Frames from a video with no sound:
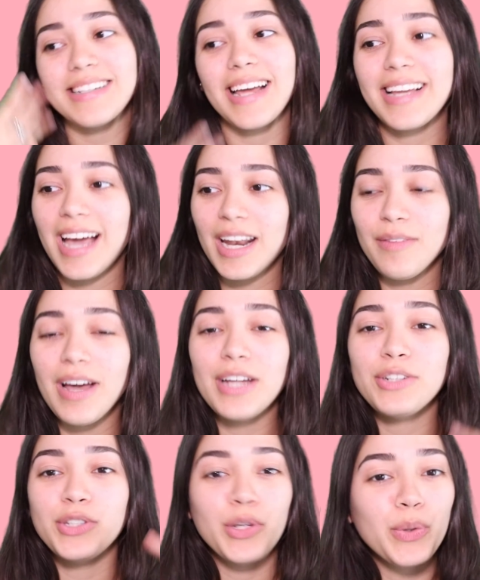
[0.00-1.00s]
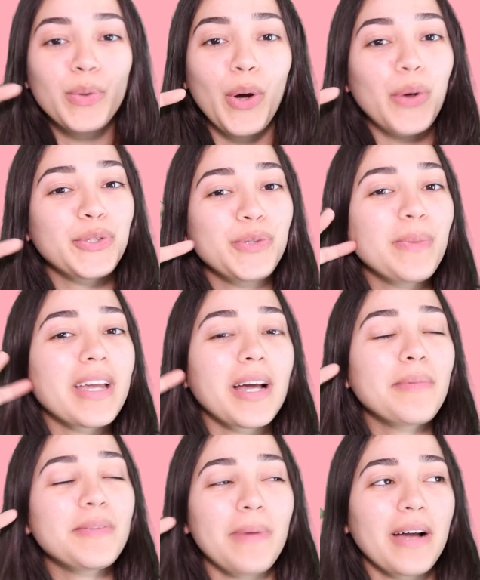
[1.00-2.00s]
I kind of had two go-to
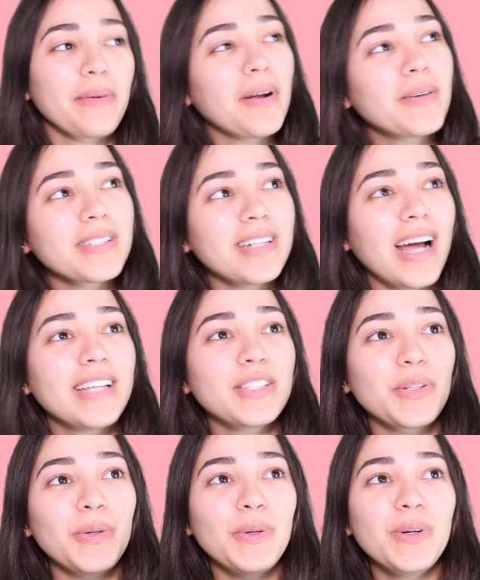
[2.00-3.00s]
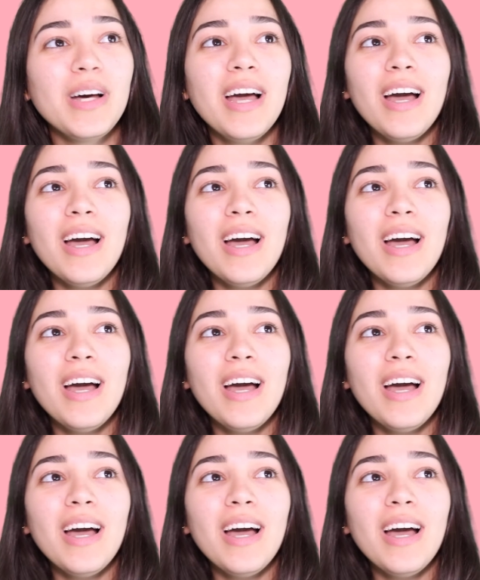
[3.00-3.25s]
makeups back when I was in high school.